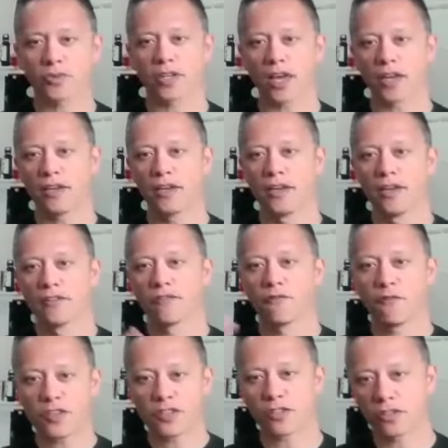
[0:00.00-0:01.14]
with a
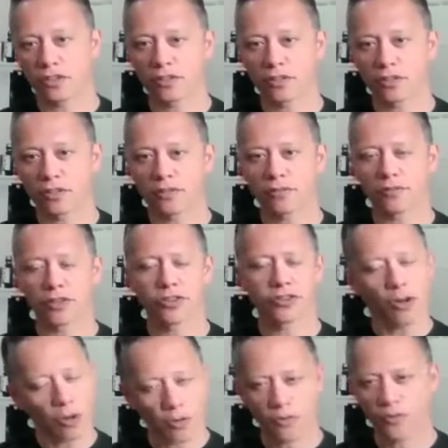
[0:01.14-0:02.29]

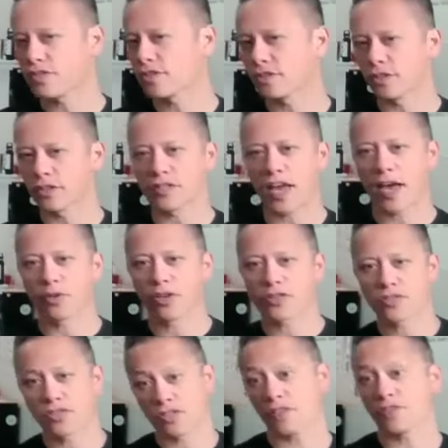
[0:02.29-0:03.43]
thorough physical exam, because
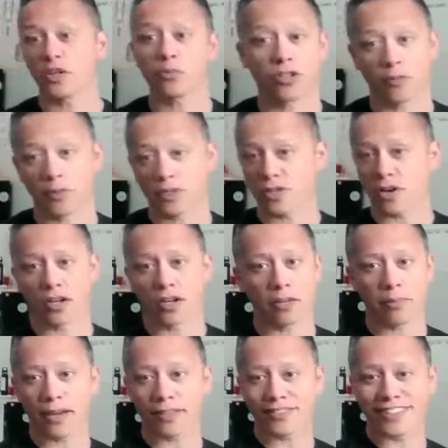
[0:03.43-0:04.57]
the stuff that we're going to be talking
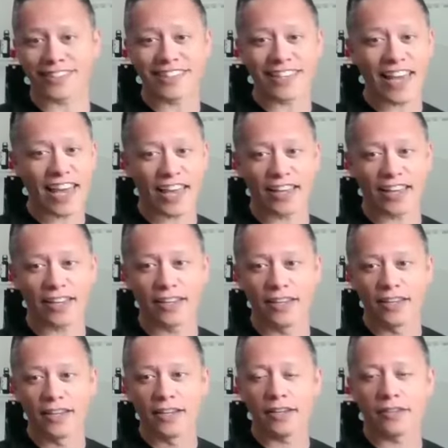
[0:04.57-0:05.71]
about today
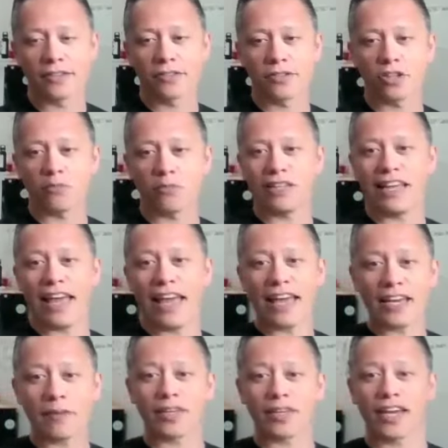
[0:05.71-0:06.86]
is going to be
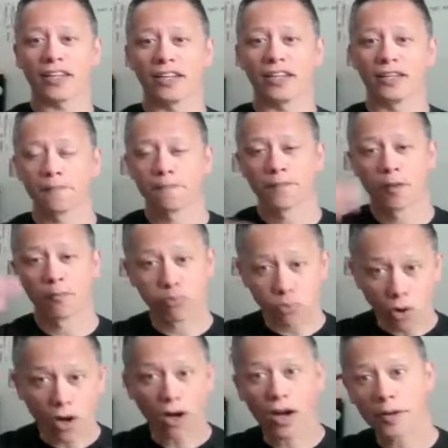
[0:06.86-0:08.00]
aimed at a
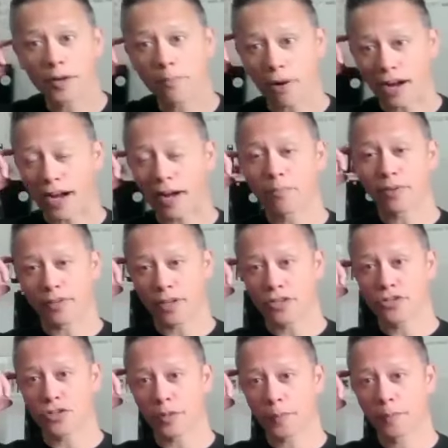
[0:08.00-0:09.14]
broad
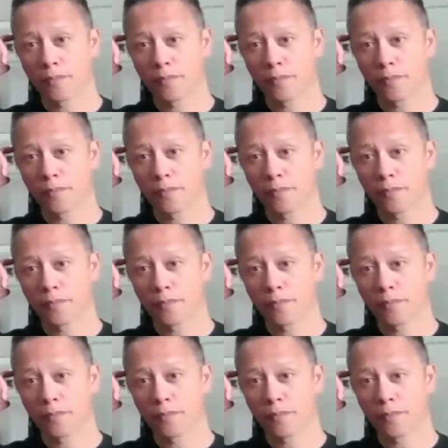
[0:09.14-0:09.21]
population.